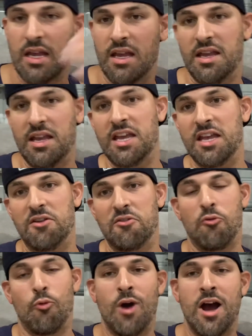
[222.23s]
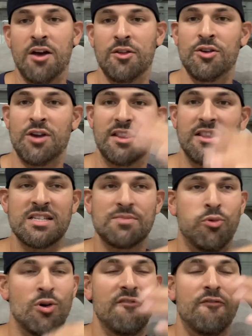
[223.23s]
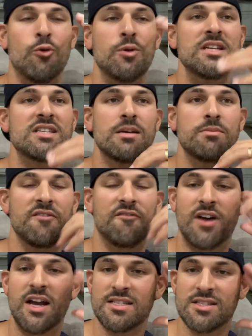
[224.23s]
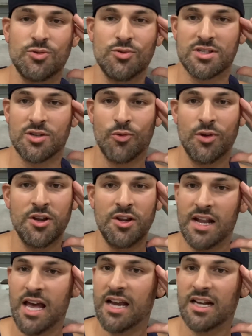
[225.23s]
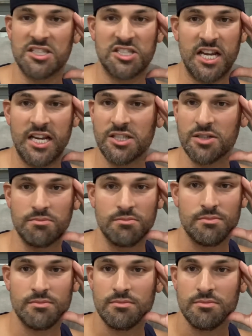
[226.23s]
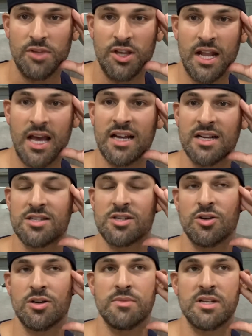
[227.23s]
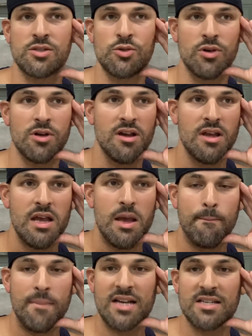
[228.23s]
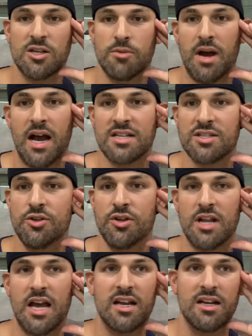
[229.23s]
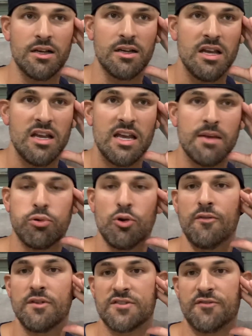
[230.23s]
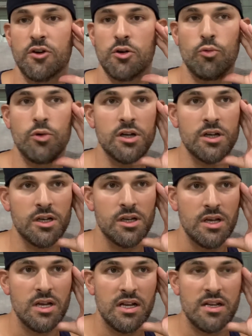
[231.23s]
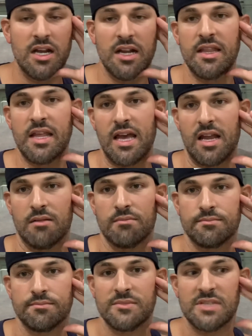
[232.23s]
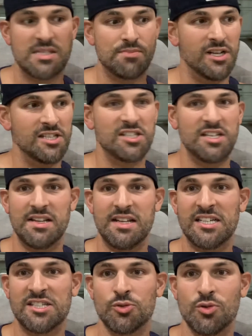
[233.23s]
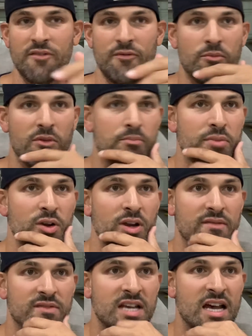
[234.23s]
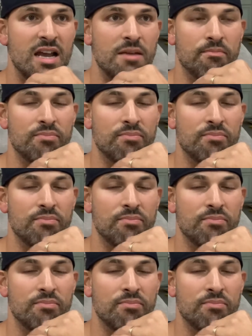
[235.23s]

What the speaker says: And Wilder, at this point, 40-something fights into his career, you're not going to change him. You're not going to turn him into a master boxer. You're not going to improve his footwork. None of that, especially in that short of a period of time.